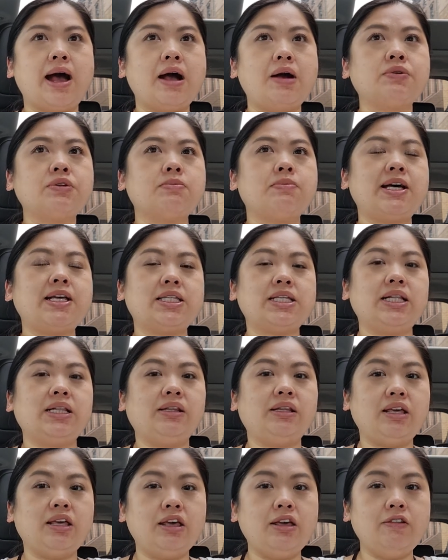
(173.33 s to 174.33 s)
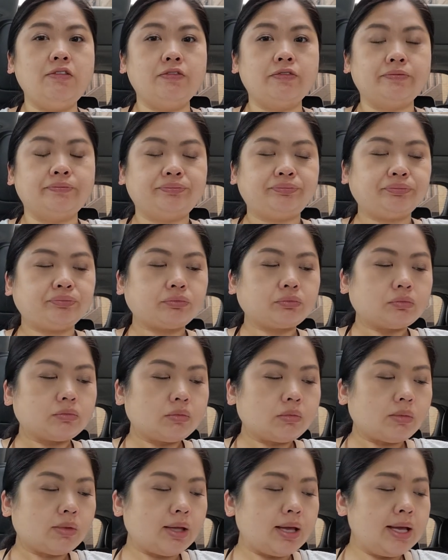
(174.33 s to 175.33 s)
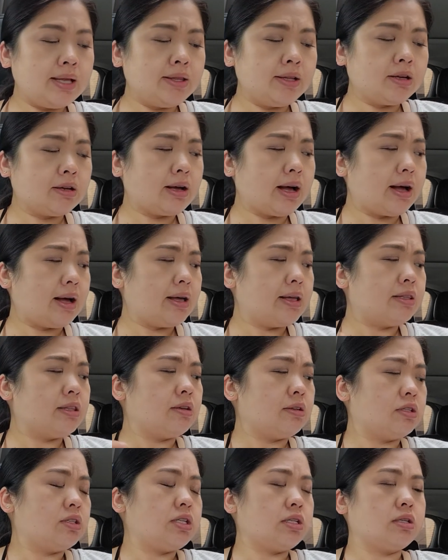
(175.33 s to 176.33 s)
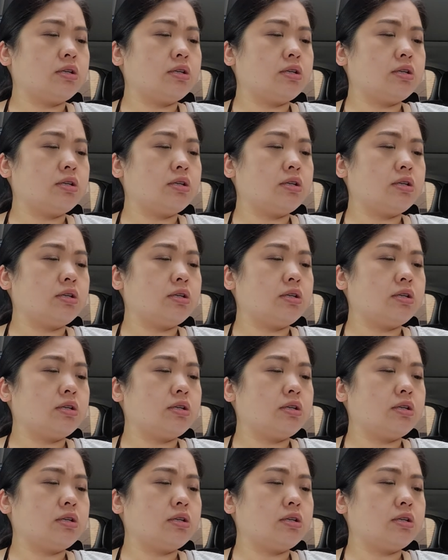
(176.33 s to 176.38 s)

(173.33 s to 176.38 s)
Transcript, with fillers: I was about to leave, and the guy and the